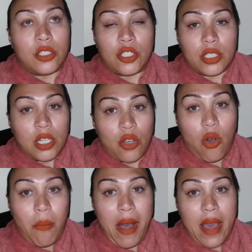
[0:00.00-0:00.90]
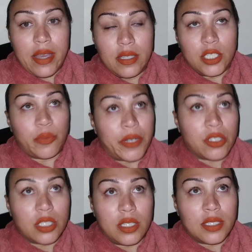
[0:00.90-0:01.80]
just gonna go by, and this
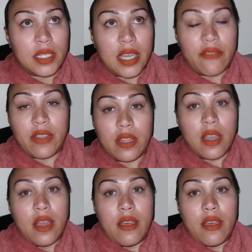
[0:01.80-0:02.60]
person doesn't even